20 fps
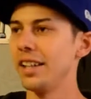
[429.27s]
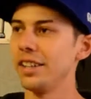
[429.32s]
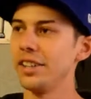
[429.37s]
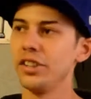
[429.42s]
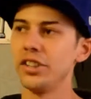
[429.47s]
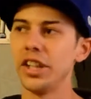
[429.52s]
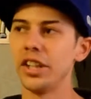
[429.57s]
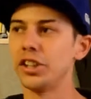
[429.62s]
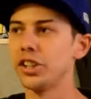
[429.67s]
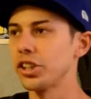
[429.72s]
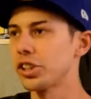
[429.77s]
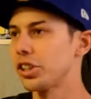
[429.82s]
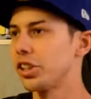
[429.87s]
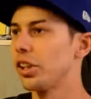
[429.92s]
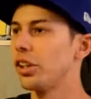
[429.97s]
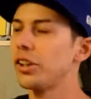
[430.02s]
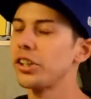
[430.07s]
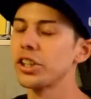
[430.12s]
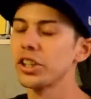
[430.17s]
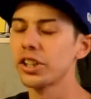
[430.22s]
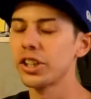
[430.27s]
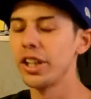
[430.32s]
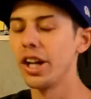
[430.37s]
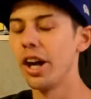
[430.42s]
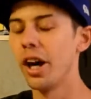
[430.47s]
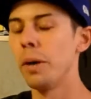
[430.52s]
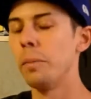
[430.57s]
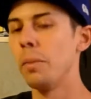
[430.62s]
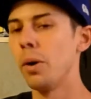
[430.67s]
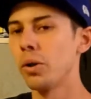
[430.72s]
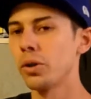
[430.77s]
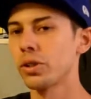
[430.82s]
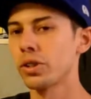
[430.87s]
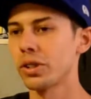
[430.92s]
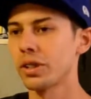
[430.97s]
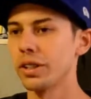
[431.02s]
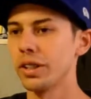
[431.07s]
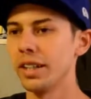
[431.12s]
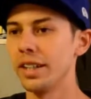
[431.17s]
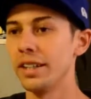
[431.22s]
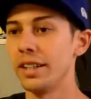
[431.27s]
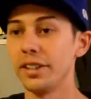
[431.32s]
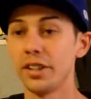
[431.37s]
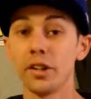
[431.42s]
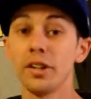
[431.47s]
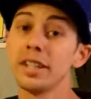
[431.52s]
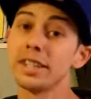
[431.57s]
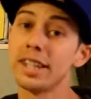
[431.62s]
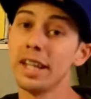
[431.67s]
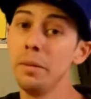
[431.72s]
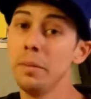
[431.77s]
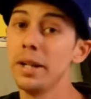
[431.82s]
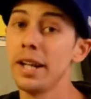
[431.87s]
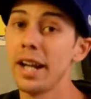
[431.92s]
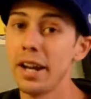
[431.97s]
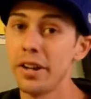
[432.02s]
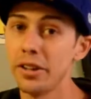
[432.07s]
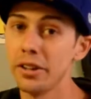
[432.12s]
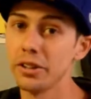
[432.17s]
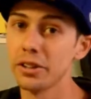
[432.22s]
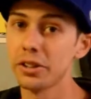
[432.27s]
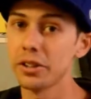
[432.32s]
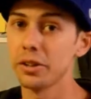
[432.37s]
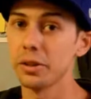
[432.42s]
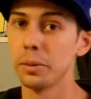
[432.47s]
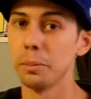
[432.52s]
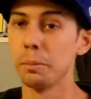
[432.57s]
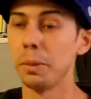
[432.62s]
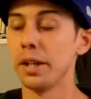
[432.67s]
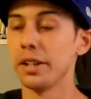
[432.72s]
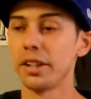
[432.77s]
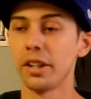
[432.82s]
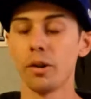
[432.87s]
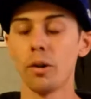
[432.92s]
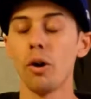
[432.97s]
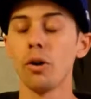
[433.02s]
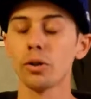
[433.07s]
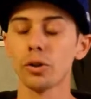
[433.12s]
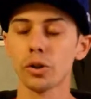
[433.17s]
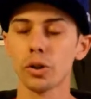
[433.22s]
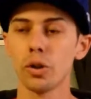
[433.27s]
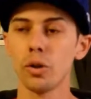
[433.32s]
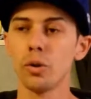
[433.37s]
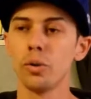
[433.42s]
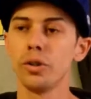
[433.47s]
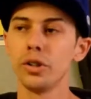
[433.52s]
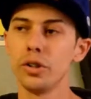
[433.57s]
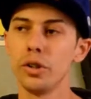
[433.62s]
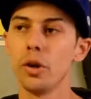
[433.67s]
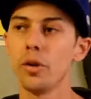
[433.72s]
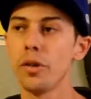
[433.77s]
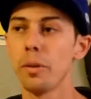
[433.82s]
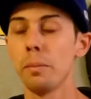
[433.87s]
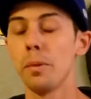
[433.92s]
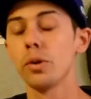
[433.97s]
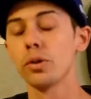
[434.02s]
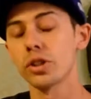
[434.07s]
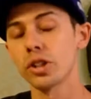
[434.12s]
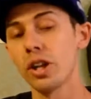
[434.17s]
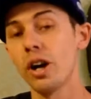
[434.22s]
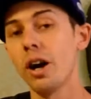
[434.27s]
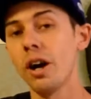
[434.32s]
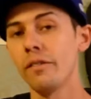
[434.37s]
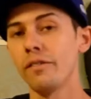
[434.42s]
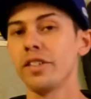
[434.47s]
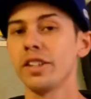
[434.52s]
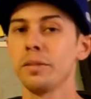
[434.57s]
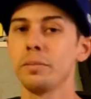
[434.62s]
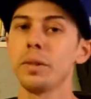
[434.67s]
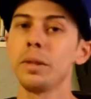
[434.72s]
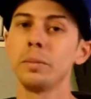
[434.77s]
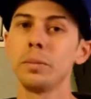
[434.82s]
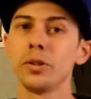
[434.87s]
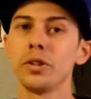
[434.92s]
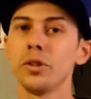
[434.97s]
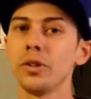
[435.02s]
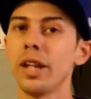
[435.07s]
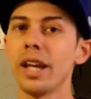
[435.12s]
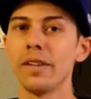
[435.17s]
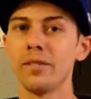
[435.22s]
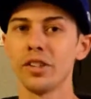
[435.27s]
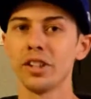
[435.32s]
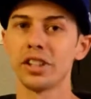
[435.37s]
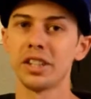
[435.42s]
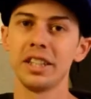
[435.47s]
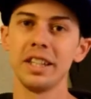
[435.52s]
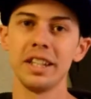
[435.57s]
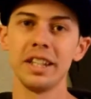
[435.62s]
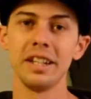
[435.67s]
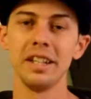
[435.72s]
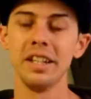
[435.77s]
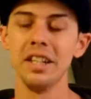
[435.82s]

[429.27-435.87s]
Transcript: they just they're just the utmost eh, they're intimidators but they're also you know the most confident people you'll ever see